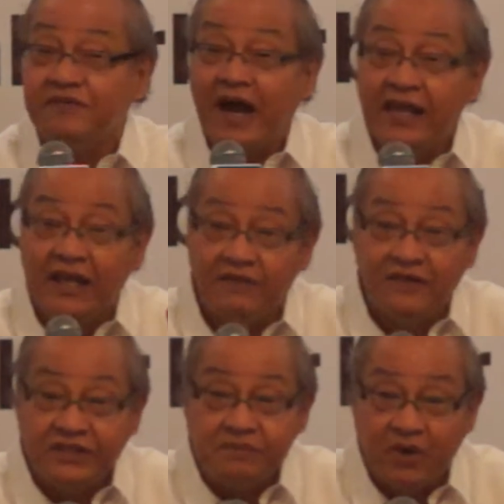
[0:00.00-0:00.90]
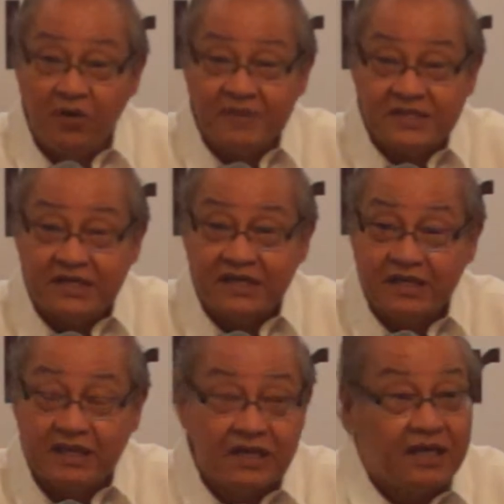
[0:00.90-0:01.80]
of high-level diplomacy
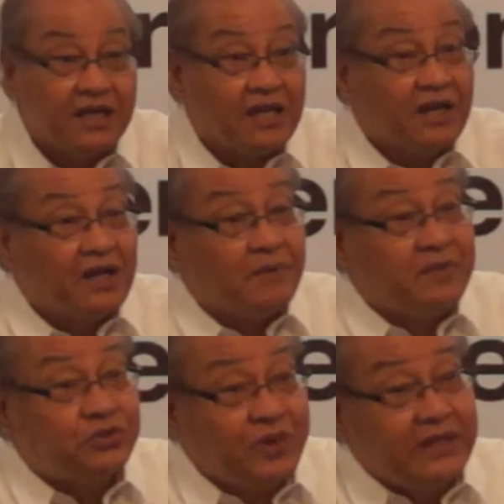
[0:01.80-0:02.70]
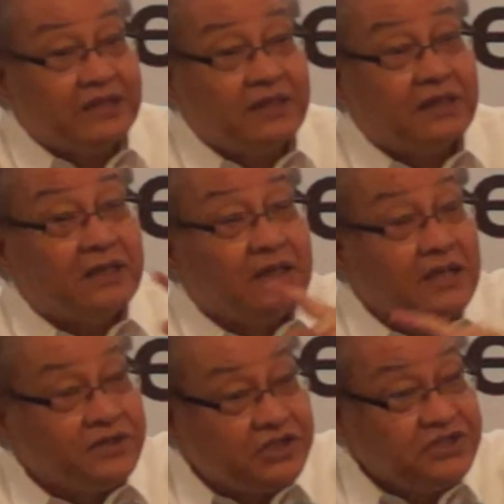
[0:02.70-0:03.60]
between
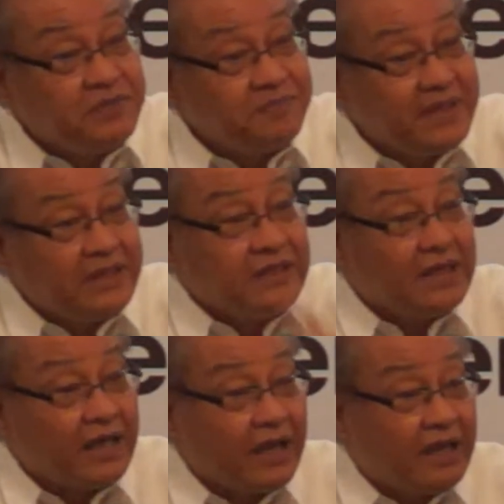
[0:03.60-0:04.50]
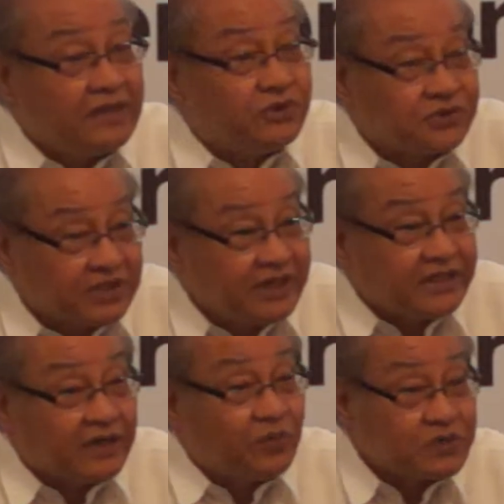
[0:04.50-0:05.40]
Xi Jinping and
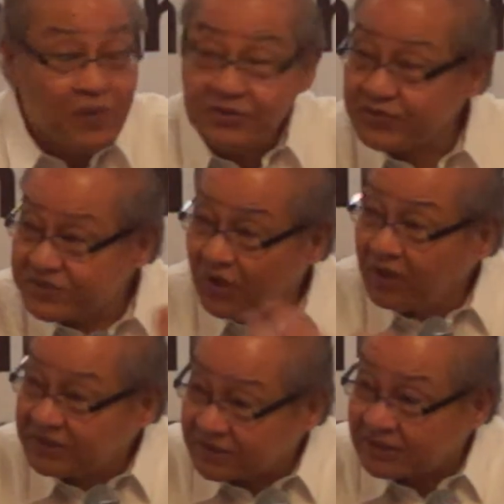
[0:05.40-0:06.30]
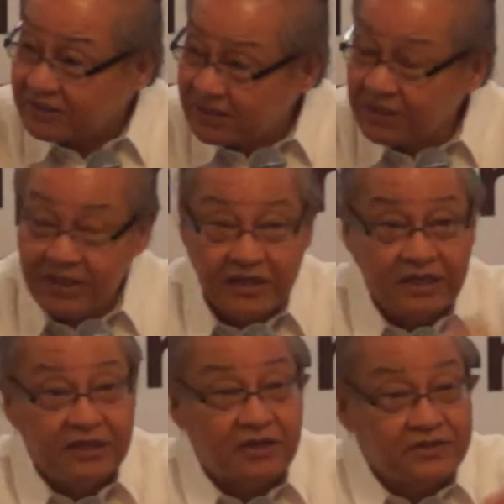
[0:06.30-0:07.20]
Duterte was what resulted
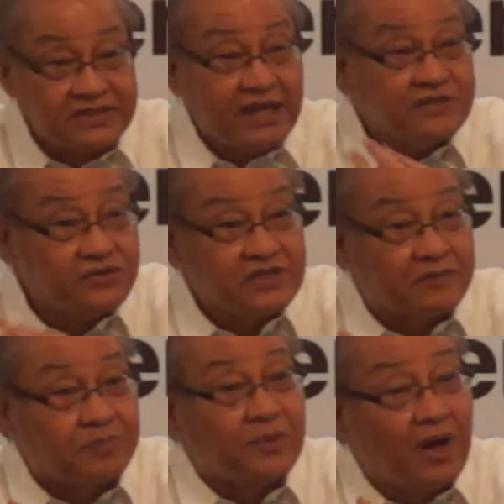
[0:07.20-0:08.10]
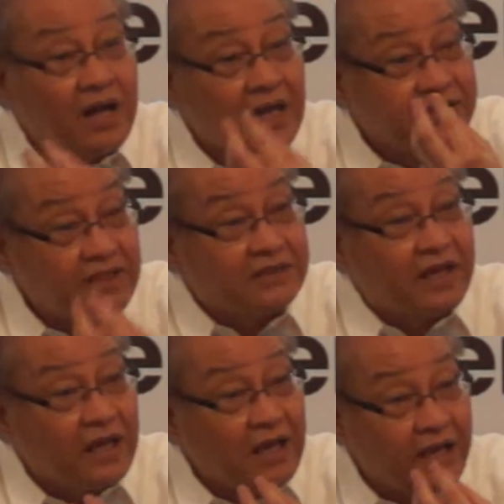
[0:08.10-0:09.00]
in the consensus that brought, that
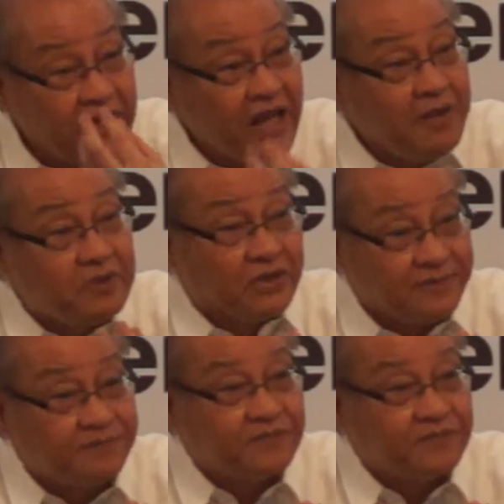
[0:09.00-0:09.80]
enabled,